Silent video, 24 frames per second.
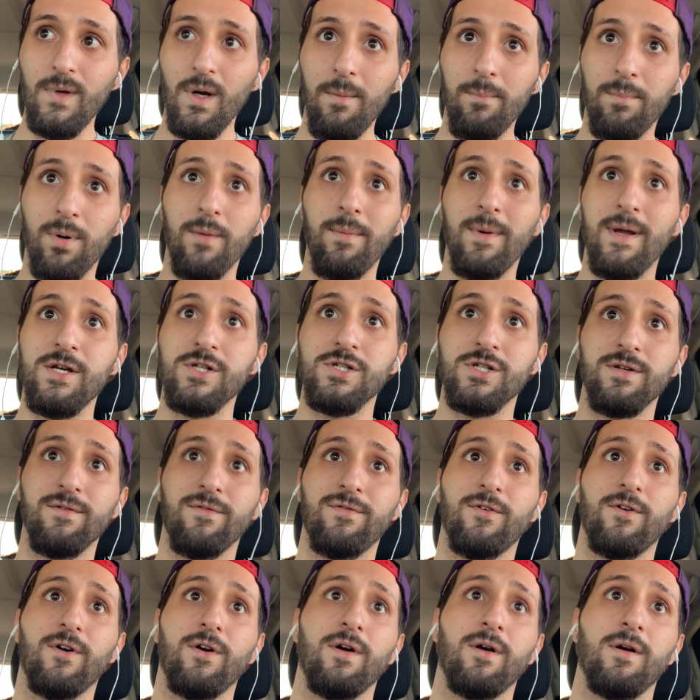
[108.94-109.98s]
Probation
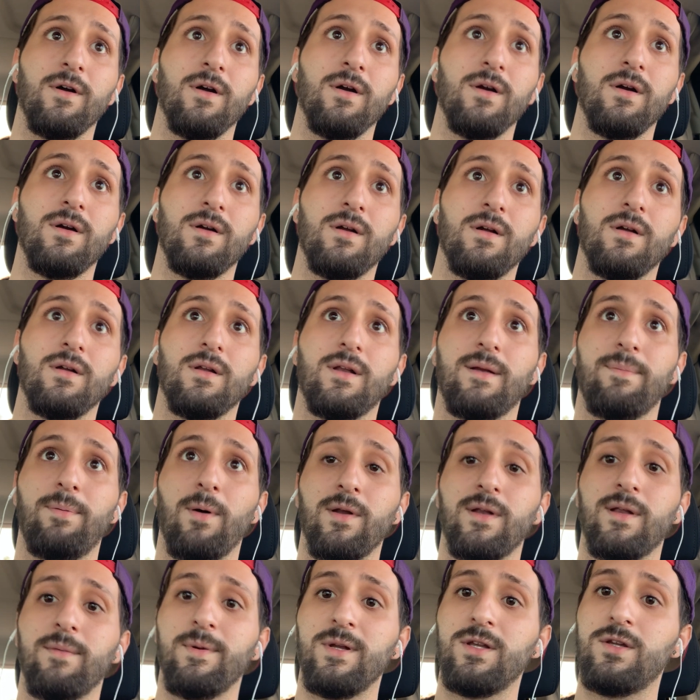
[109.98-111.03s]
for
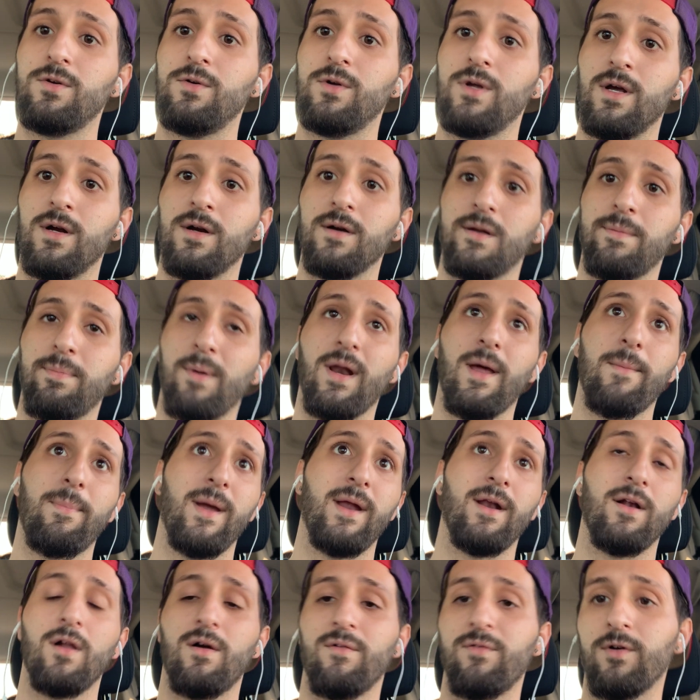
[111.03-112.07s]
supposed to be 2 years, but I paid
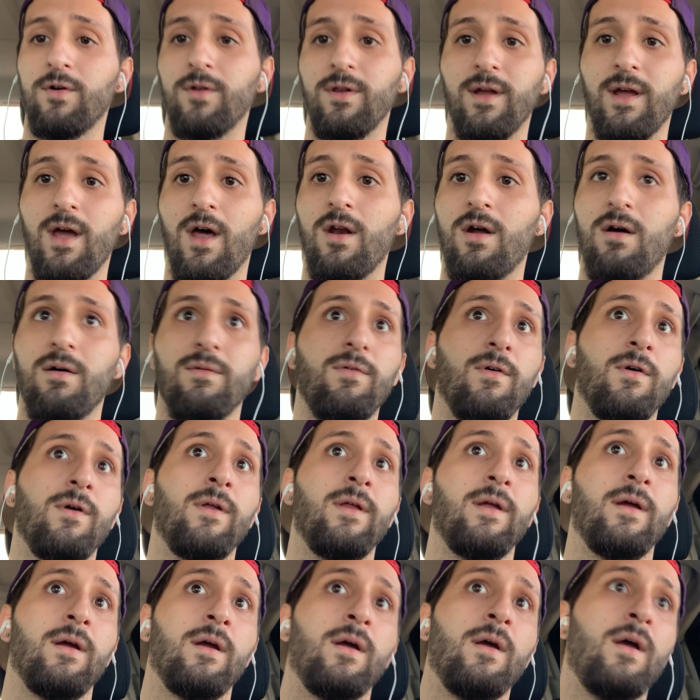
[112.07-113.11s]
it off early, got off
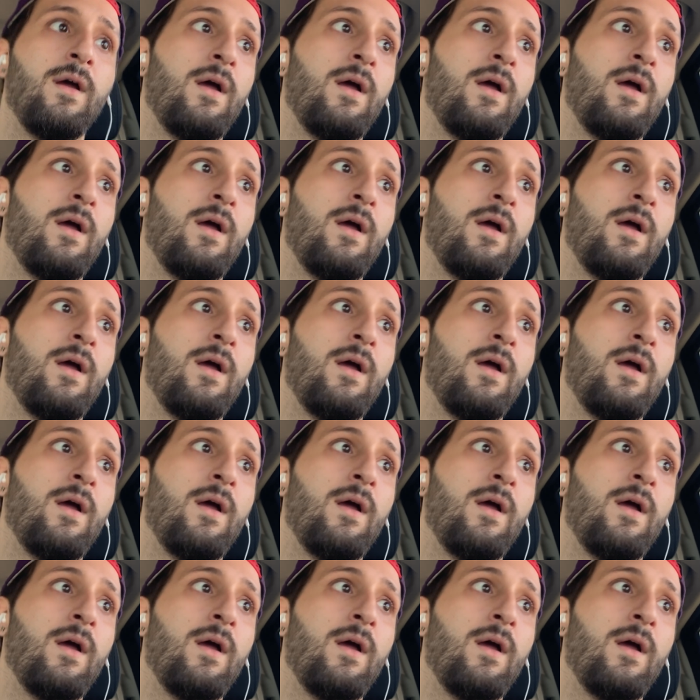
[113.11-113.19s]
early.